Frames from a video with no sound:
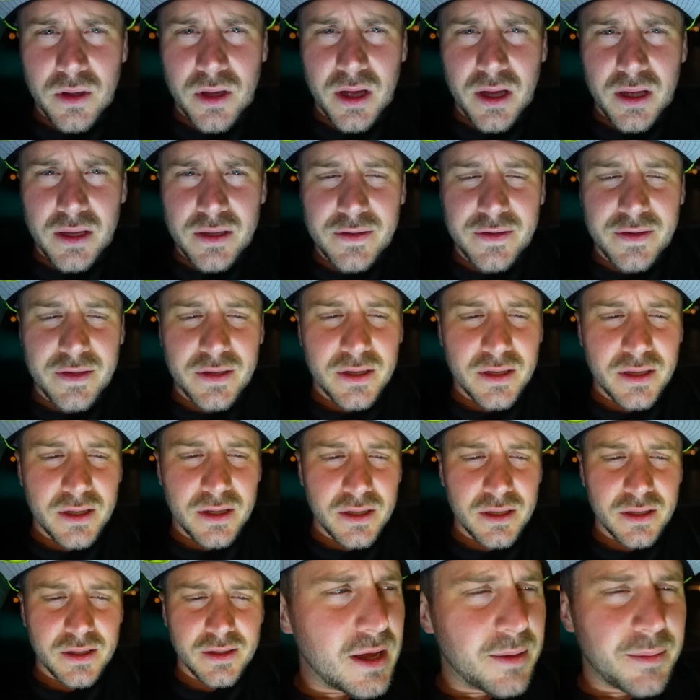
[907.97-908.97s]
guys,
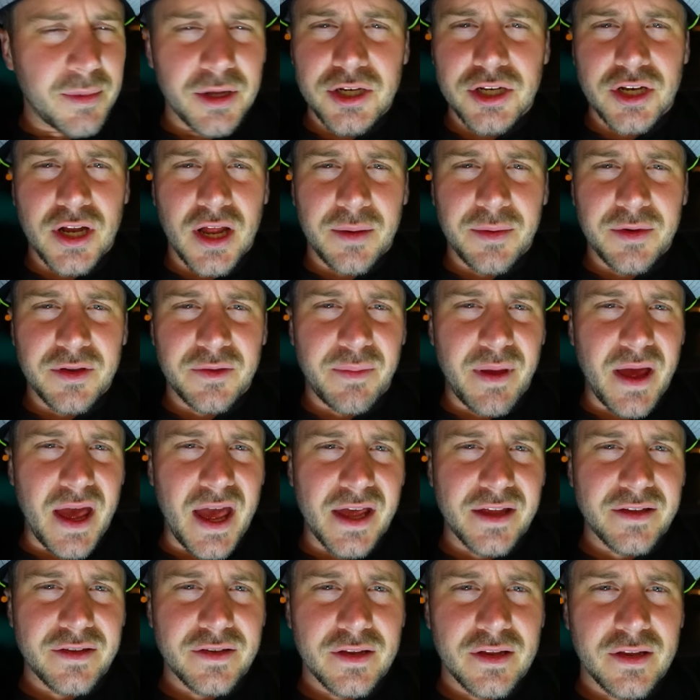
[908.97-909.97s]
not much time has
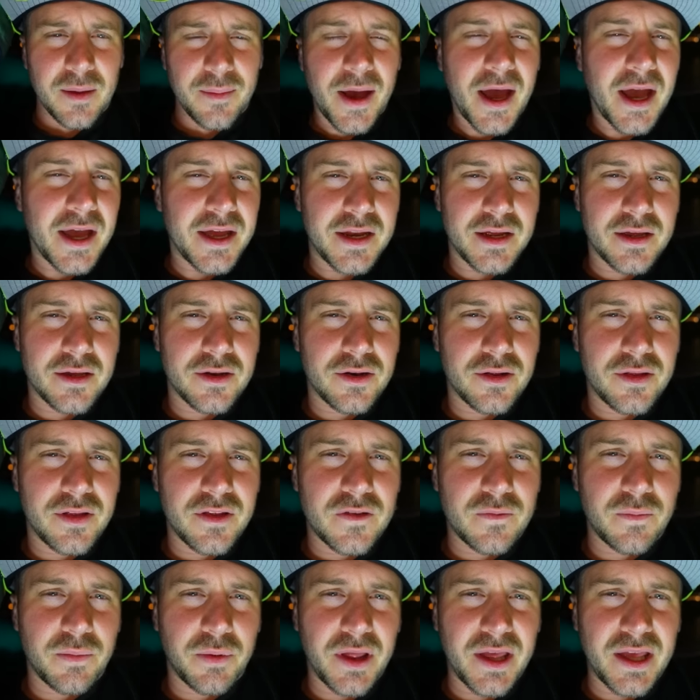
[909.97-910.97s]
passed. I'm hiding under
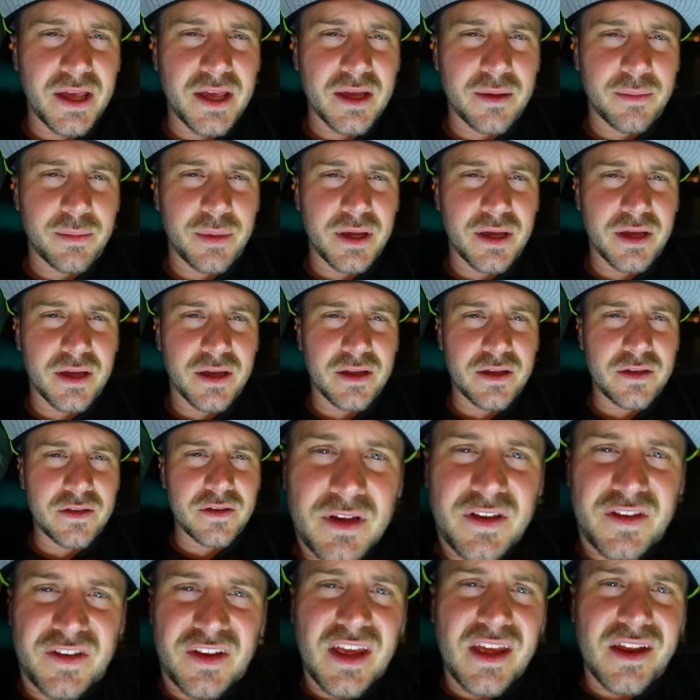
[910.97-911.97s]
this blanket because
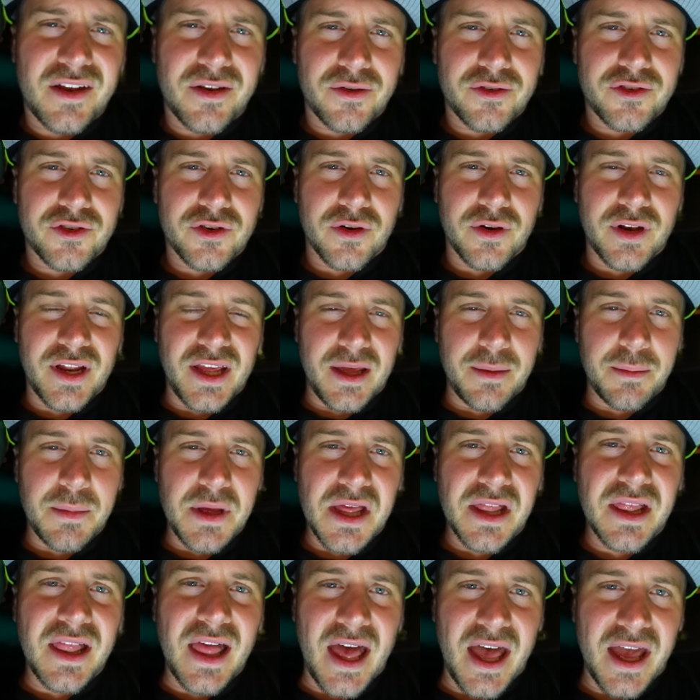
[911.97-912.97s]
mosquitoes are going to eat
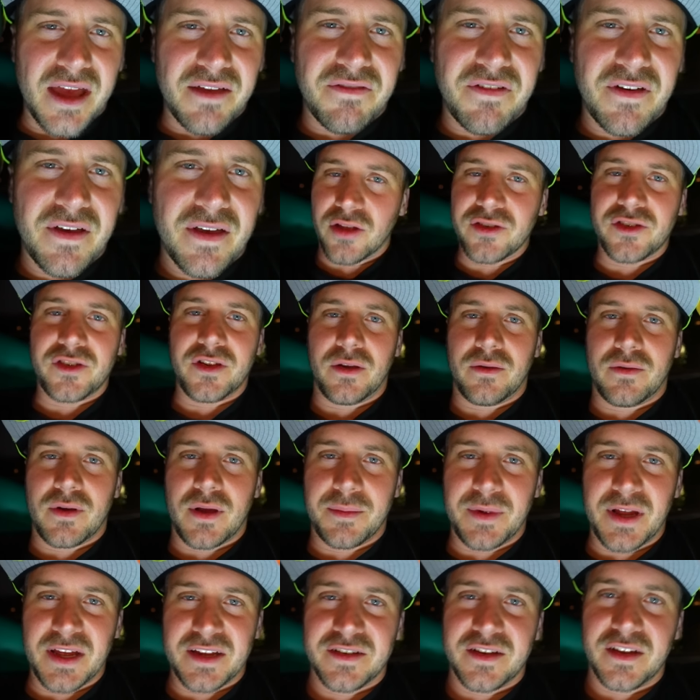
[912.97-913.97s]
me alive. Also,
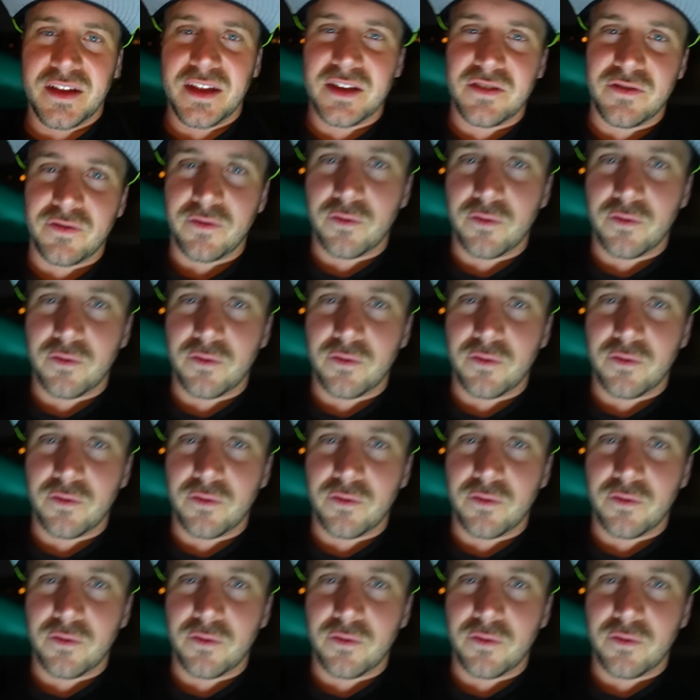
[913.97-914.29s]
I'm next to this